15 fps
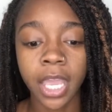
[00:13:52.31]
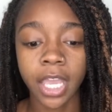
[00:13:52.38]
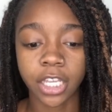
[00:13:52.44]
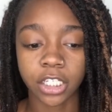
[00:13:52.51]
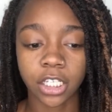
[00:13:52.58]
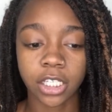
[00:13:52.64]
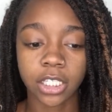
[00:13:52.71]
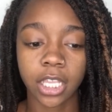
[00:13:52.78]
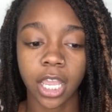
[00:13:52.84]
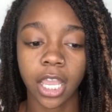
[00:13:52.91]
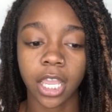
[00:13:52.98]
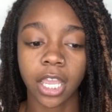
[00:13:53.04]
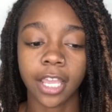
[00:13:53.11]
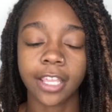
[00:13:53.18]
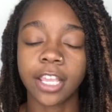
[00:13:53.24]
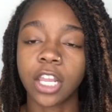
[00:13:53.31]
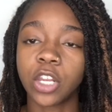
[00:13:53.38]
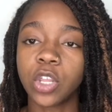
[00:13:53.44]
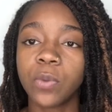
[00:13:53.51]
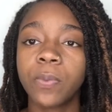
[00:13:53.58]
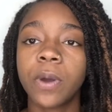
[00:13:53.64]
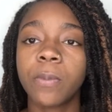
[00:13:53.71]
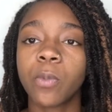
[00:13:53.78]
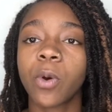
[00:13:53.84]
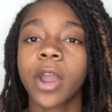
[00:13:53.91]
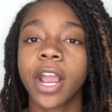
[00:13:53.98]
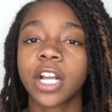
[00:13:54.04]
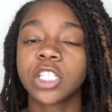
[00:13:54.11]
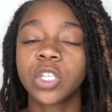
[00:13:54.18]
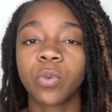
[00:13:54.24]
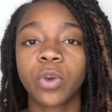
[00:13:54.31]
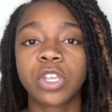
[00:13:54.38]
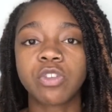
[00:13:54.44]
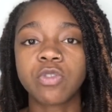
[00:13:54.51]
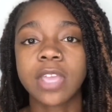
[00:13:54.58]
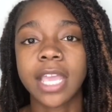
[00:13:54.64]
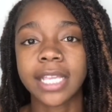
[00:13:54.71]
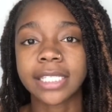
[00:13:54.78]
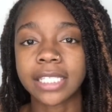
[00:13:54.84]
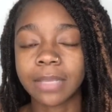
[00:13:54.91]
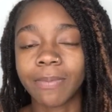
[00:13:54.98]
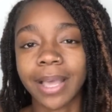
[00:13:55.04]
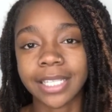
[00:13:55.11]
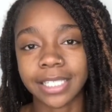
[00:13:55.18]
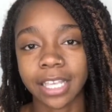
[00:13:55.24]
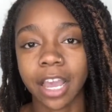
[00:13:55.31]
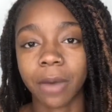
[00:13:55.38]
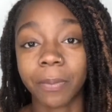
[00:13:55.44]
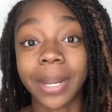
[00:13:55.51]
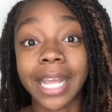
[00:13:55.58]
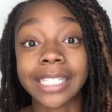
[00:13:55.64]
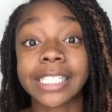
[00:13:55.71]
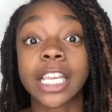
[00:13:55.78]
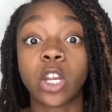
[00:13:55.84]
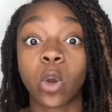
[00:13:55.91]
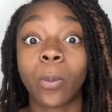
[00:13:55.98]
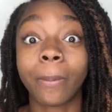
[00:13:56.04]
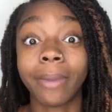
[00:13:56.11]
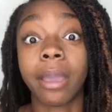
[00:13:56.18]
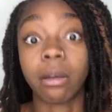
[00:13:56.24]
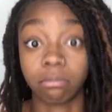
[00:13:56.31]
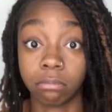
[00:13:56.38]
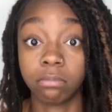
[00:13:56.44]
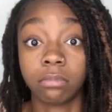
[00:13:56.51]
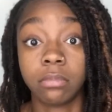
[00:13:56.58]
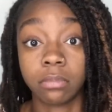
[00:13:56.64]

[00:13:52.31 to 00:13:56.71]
And she said, can you put more hair to where you can't see my scalp? And I said, no ma'am.